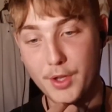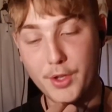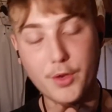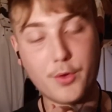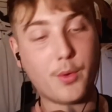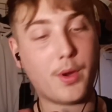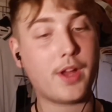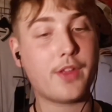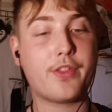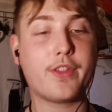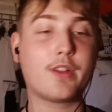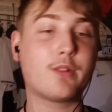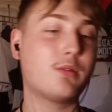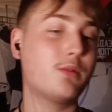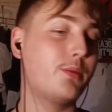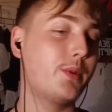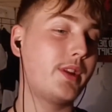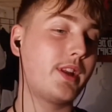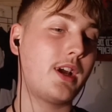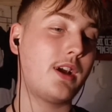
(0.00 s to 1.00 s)
do I think will
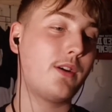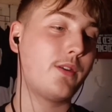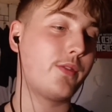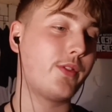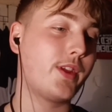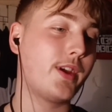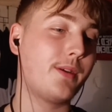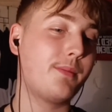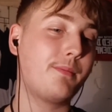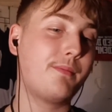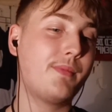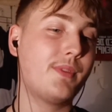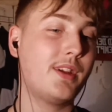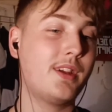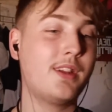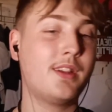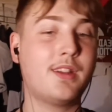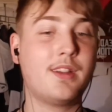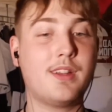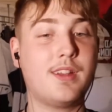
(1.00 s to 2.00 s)
win out of them?
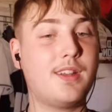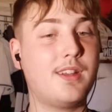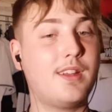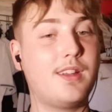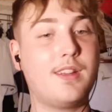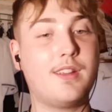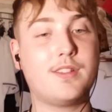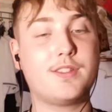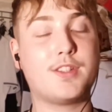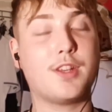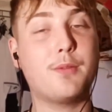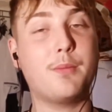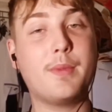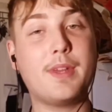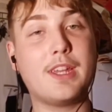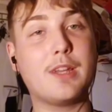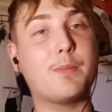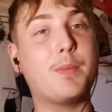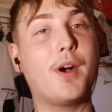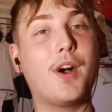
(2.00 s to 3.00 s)
To
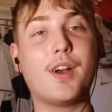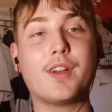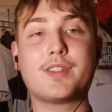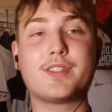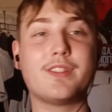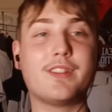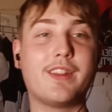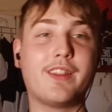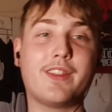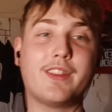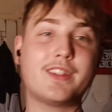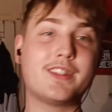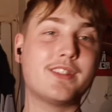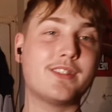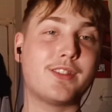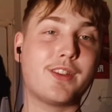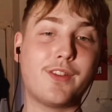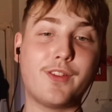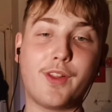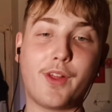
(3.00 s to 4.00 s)
me personally, this is
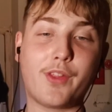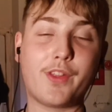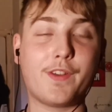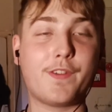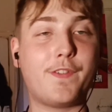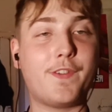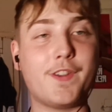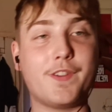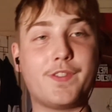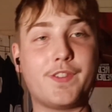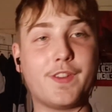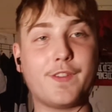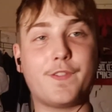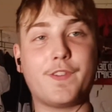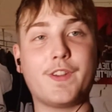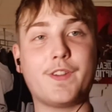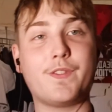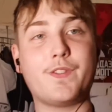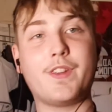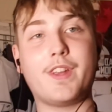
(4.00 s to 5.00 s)
another
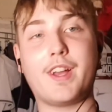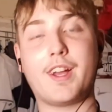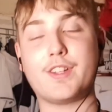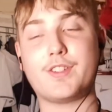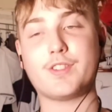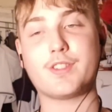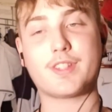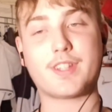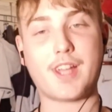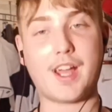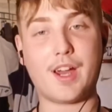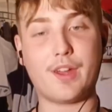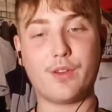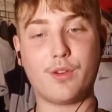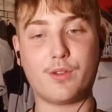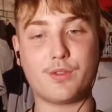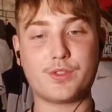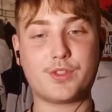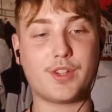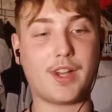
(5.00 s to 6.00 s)
50-50.
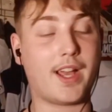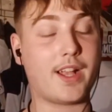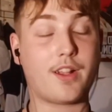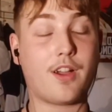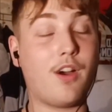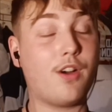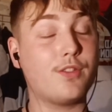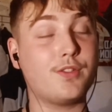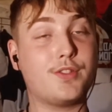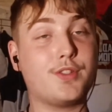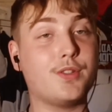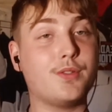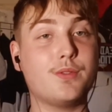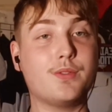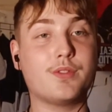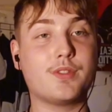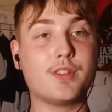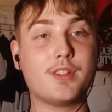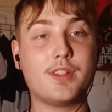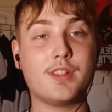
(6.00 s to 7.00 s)
I can't
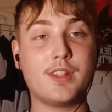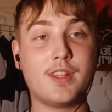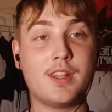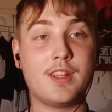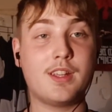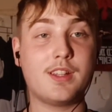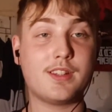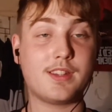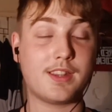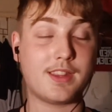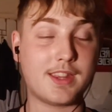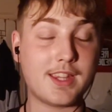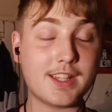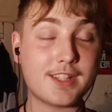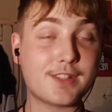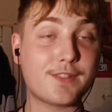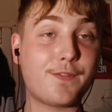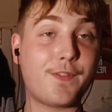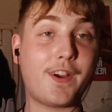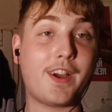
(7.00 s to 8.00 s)
choose. This
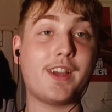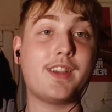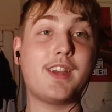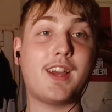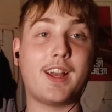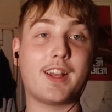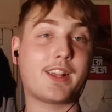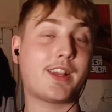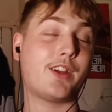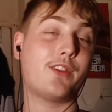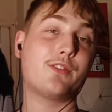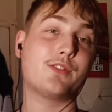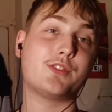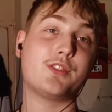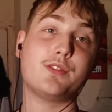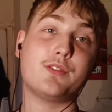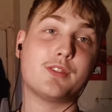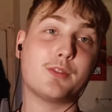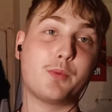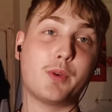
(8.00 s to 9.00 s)
fight, I cannot
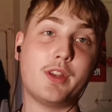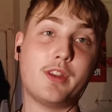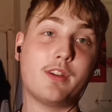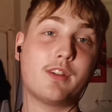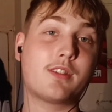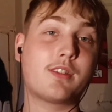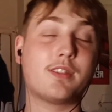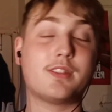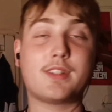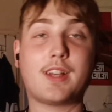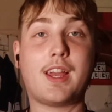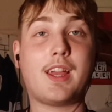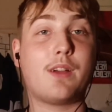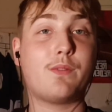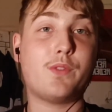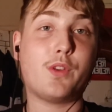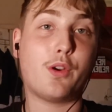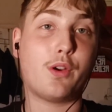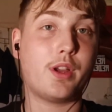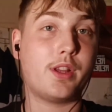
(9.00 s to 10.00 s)
choose a winner because I have
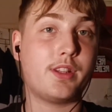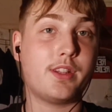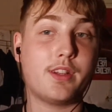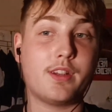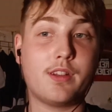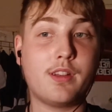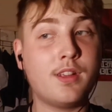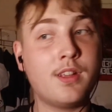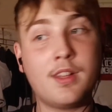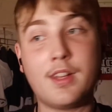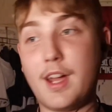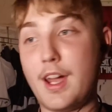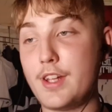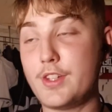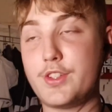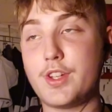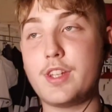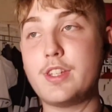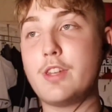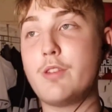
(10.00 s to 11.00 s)
no idea. I
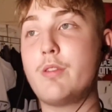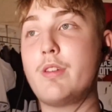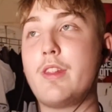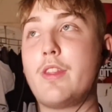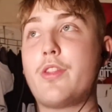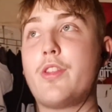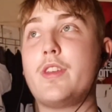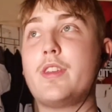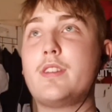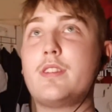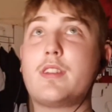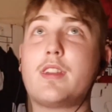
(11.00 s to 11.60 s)
genuinely think